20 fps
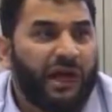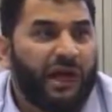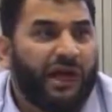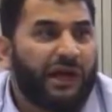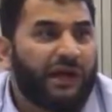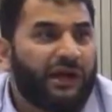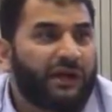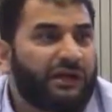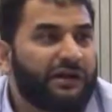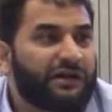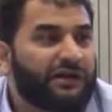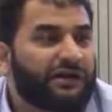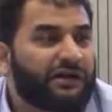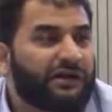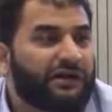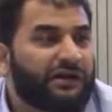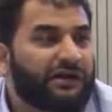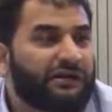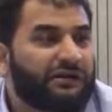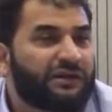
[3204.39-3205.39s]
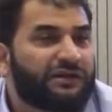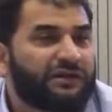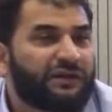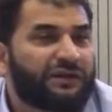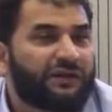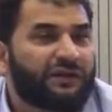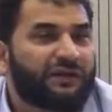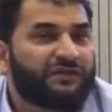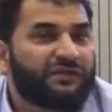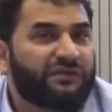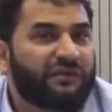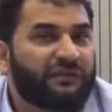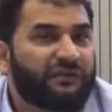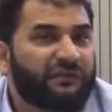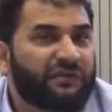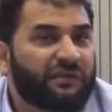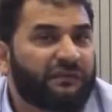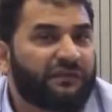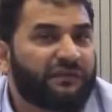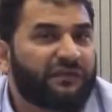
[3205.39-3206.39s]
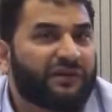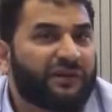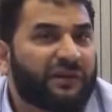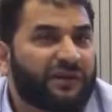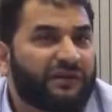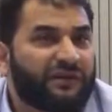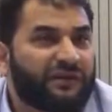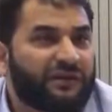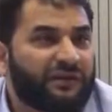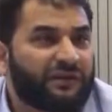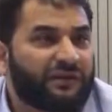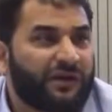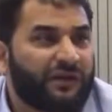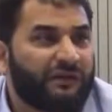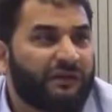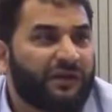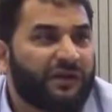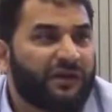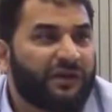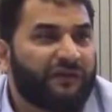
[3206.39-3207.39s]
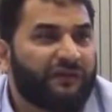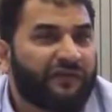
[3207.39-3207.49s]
and the city of Jerusalem surrendered to him.